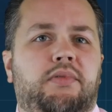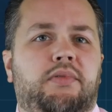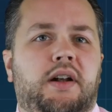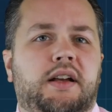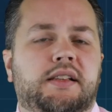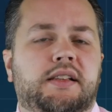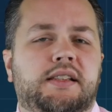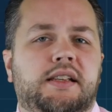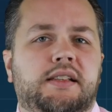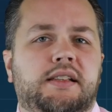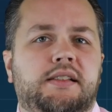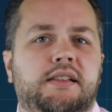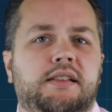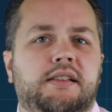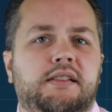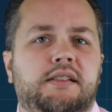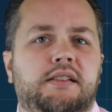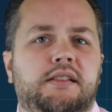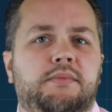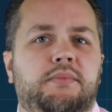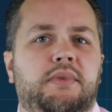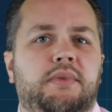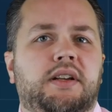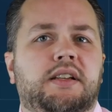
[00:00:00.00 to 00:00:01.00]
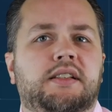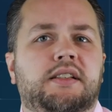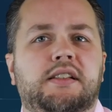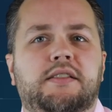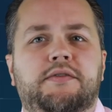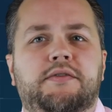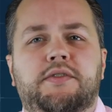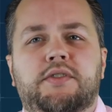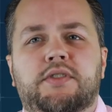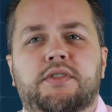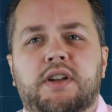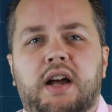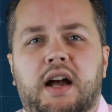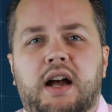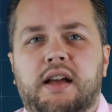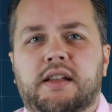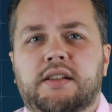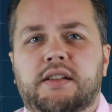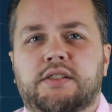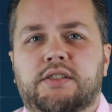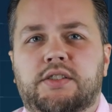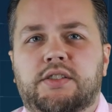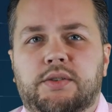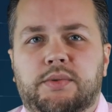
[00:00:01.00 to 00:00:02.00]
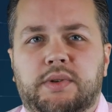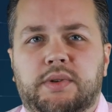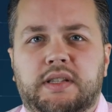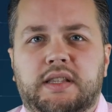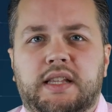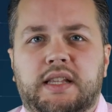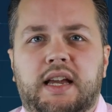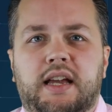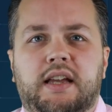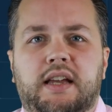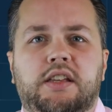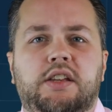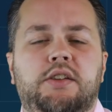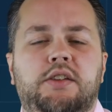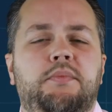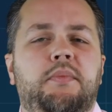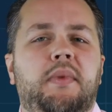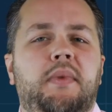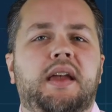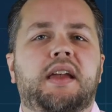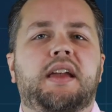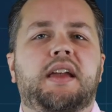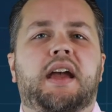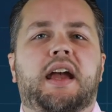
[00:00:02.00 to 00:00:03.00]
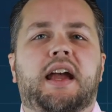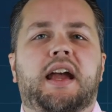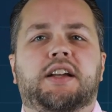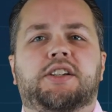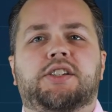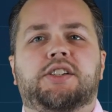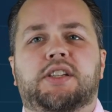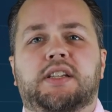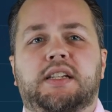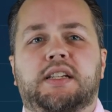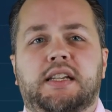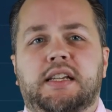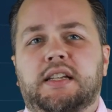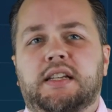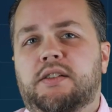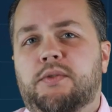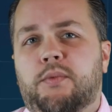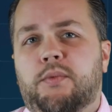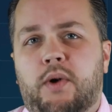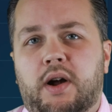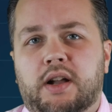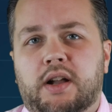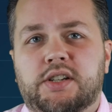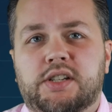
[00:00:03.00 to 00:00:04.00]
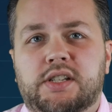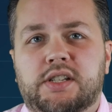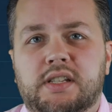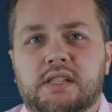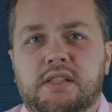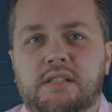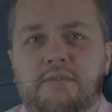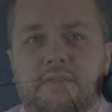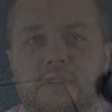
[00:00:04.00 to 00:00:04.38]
processes, because if you're not doing that, you may actually need to watch this